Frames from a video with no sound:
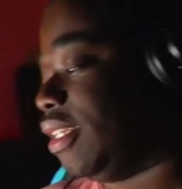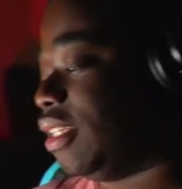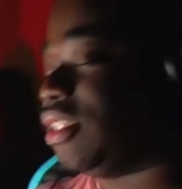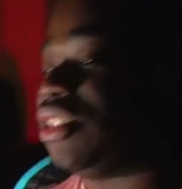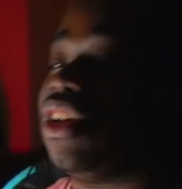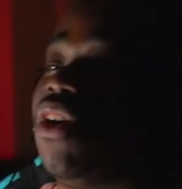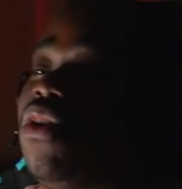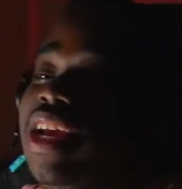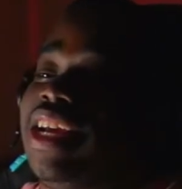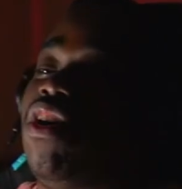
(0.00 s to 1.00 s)
So
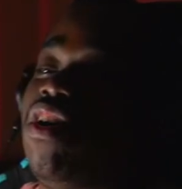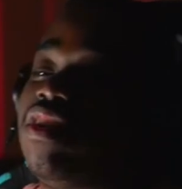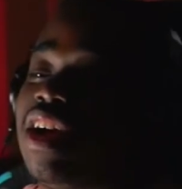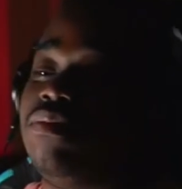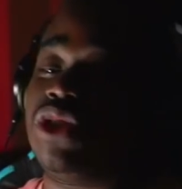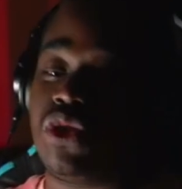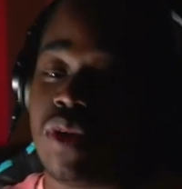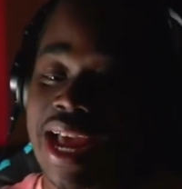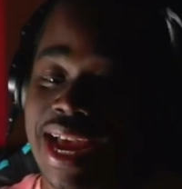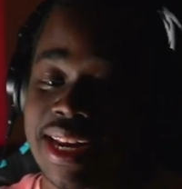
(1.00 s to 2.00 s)
it all comes to
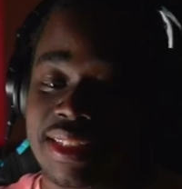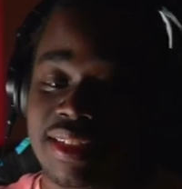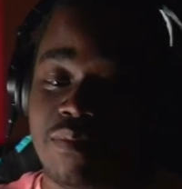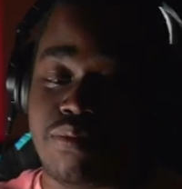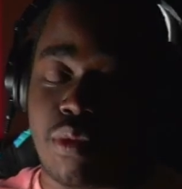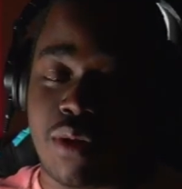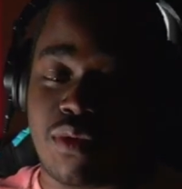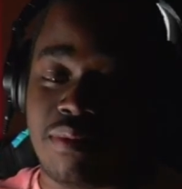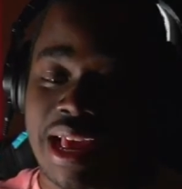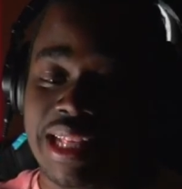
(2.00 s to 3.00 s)
a head at some point
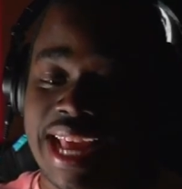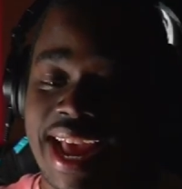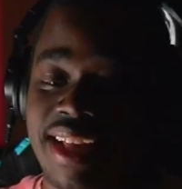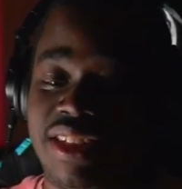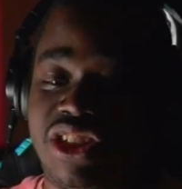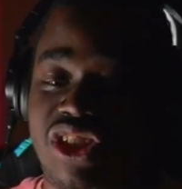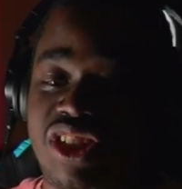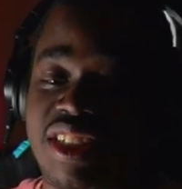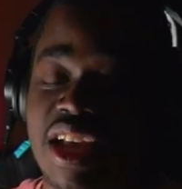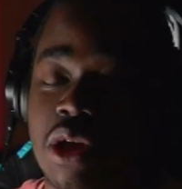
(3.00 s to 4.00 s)
where my dad just
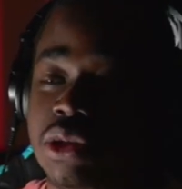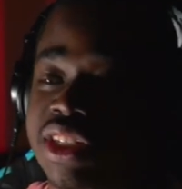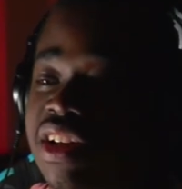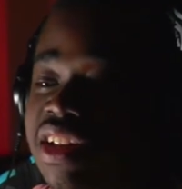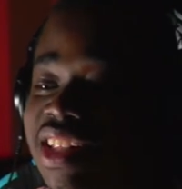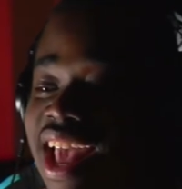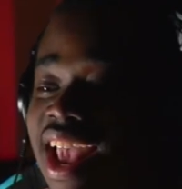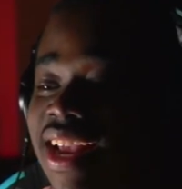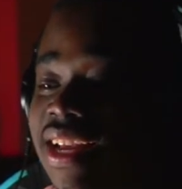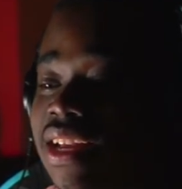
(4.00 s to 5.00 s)
tells her,
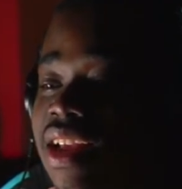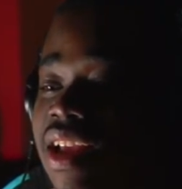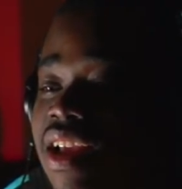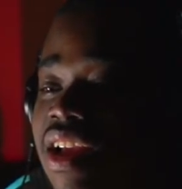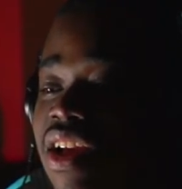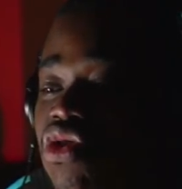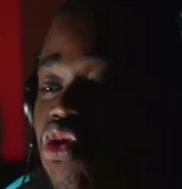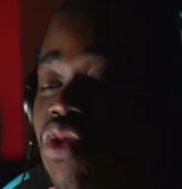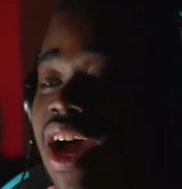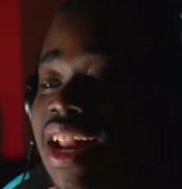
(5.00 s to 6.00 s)
like,
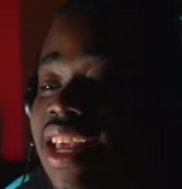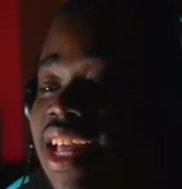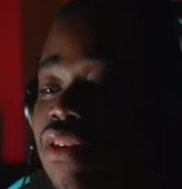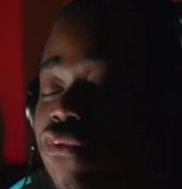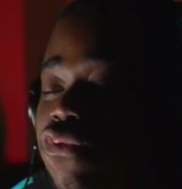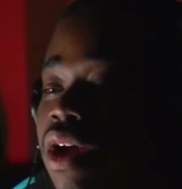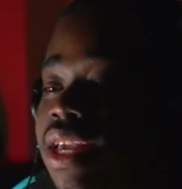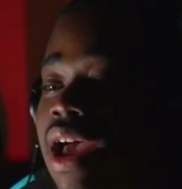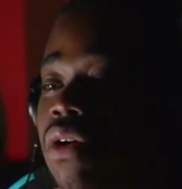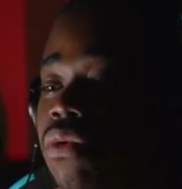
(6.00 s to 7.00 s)
you gotta get the fuck
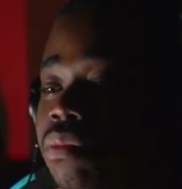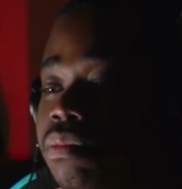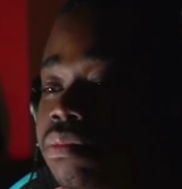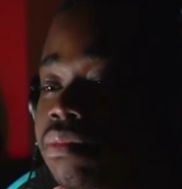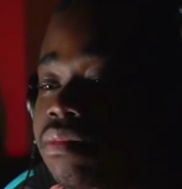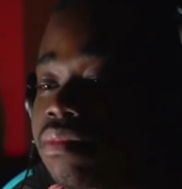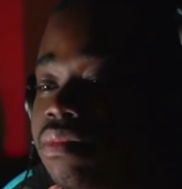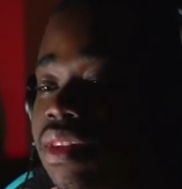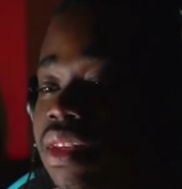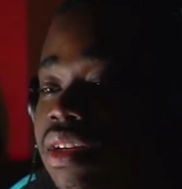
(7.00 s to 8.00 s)
out.
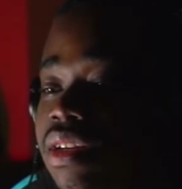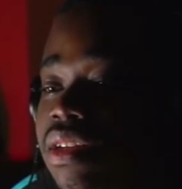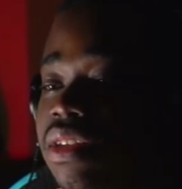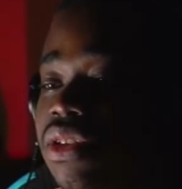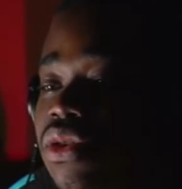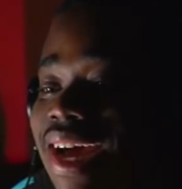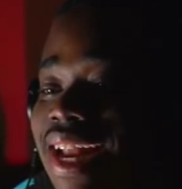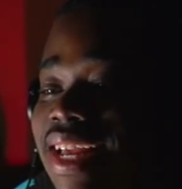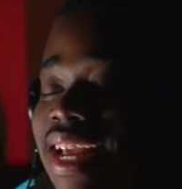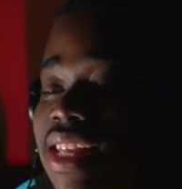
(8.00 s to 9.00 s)
You
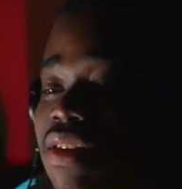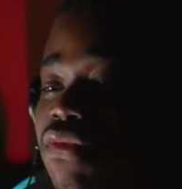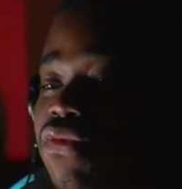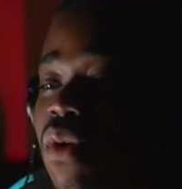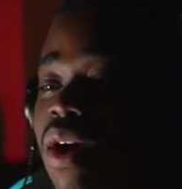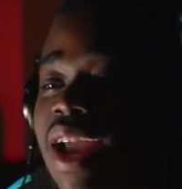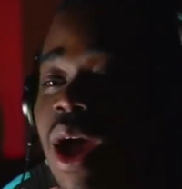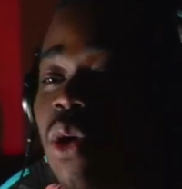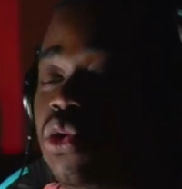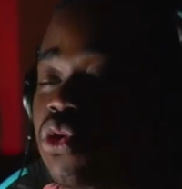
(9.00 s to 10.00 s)
gotta get the fuck
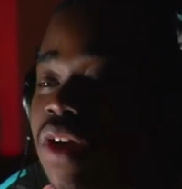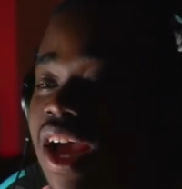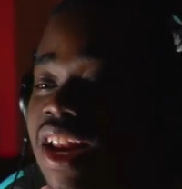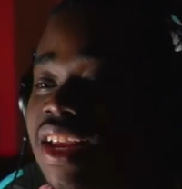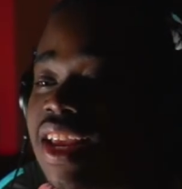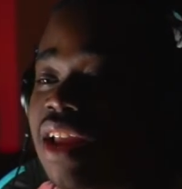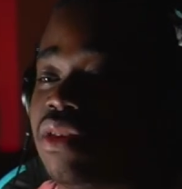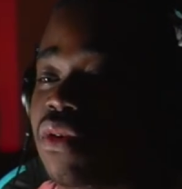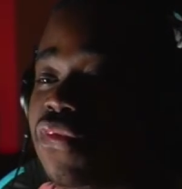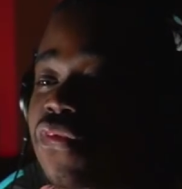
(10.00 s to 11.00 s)
out. You gotta get
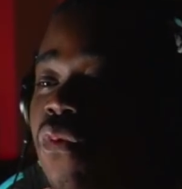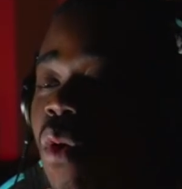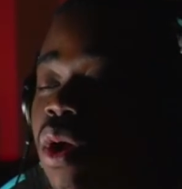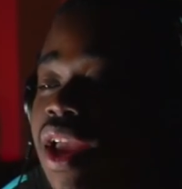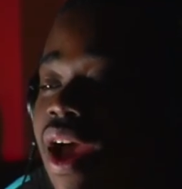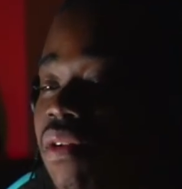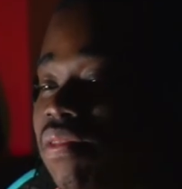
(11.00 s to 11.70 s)
the fuck out.